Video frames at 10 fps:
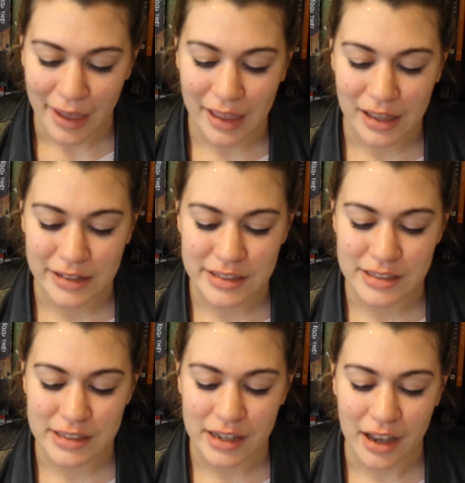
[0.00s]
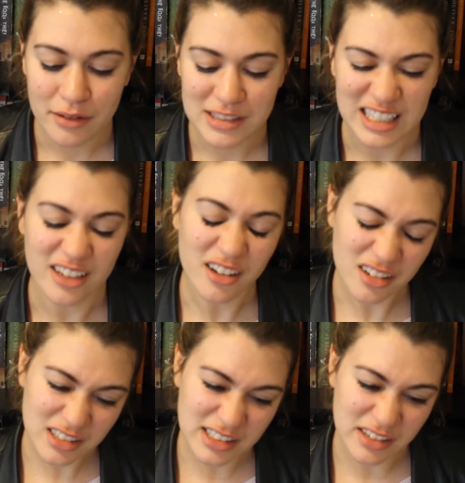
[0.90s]
And I was like,
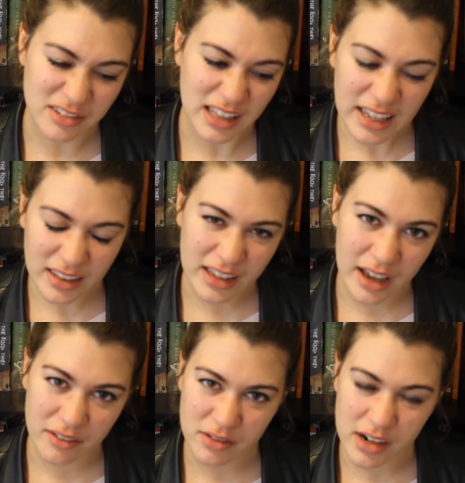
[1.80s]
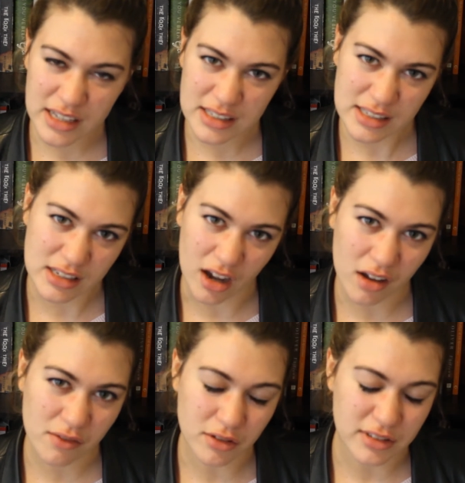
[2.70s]
also, Lang Leav writes
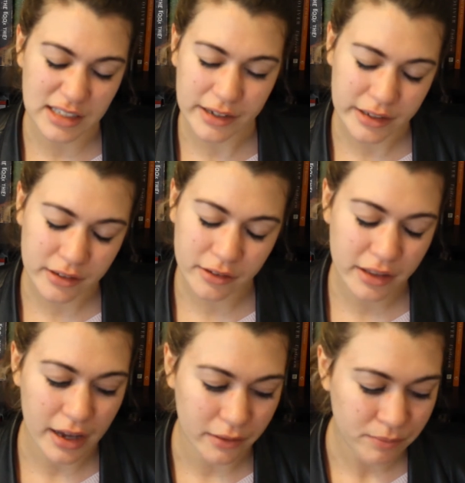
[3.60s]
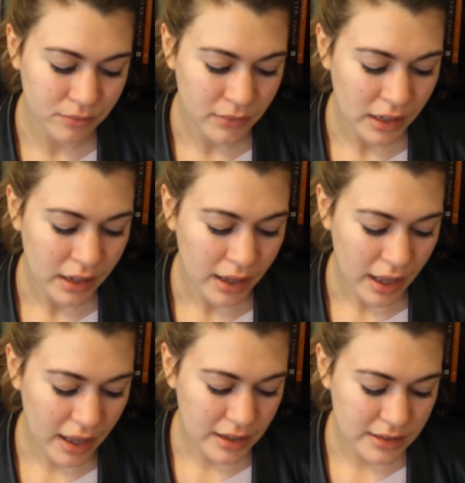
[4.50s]
novels. I didn't know that.
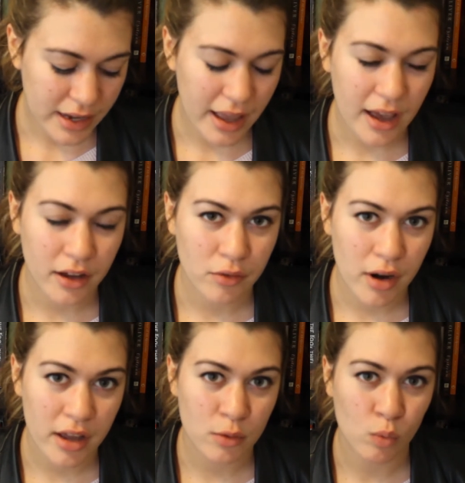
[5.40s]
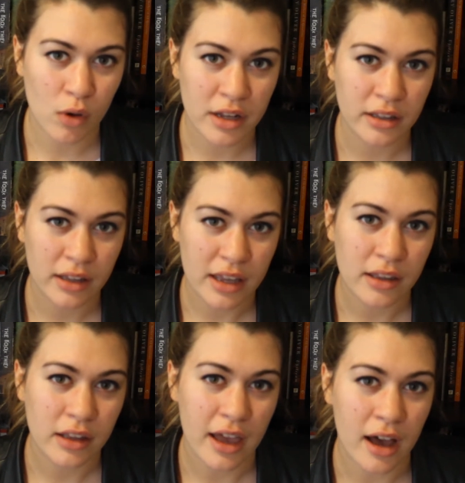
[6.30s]
And I had read one
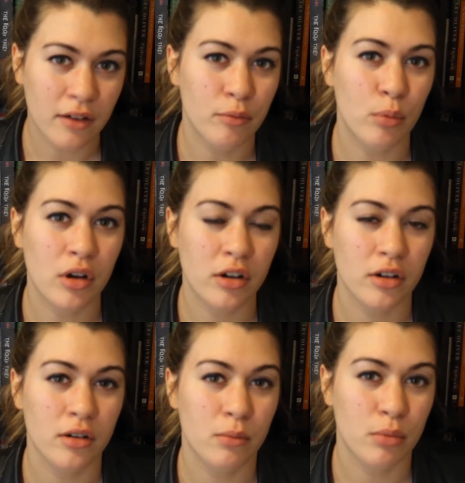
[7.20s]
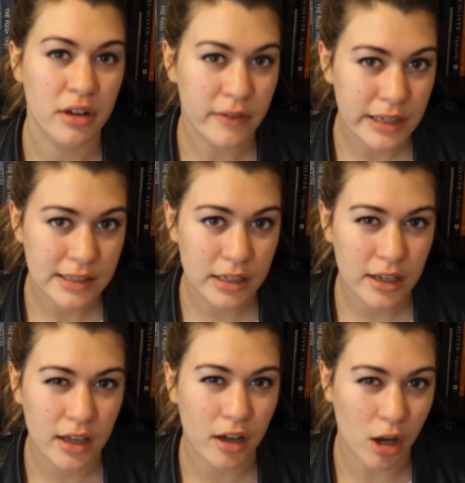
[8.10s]
Lang Leav book
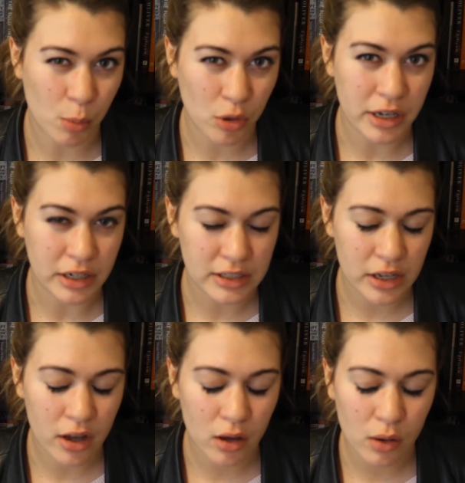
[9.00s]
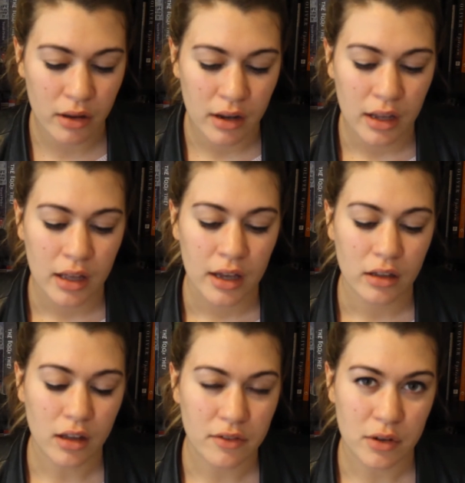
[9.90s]
previously, a couple years ago,
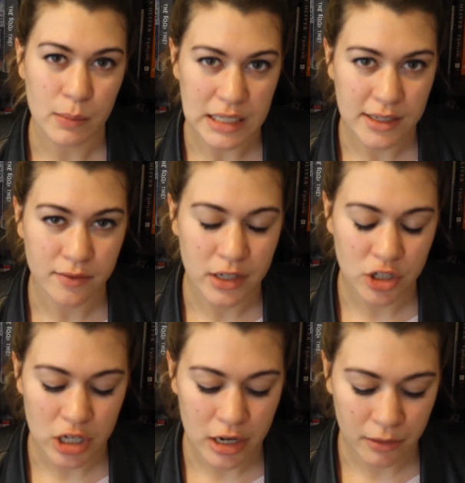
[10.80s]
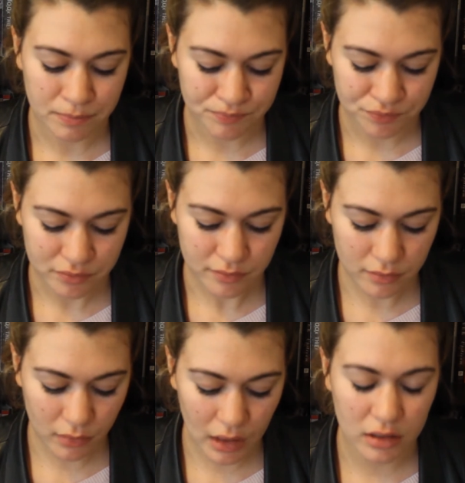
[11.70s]
Love and Misadventure,
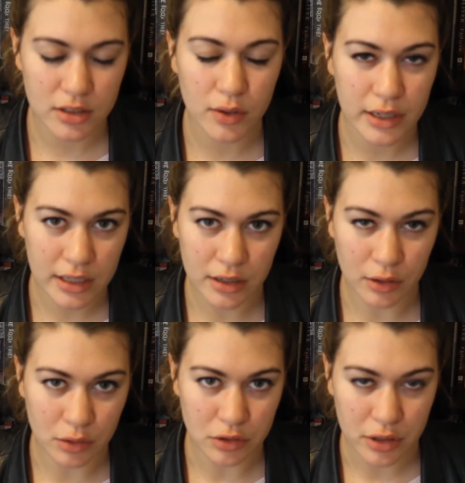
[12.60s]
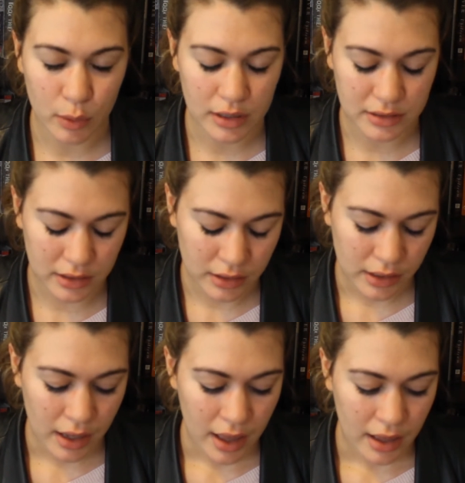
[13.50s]
so I did know who she was.
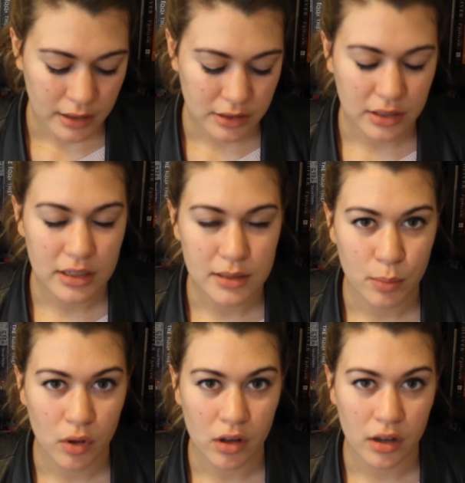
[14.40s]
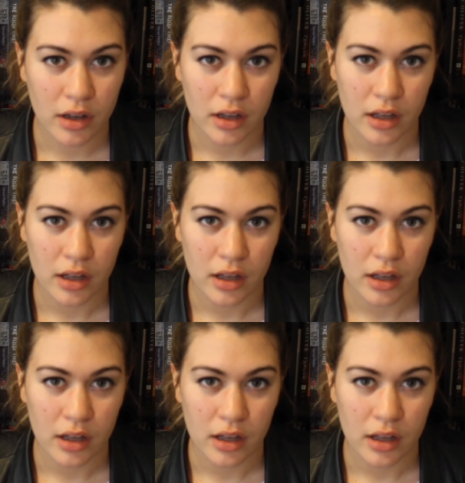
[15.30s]
So this book,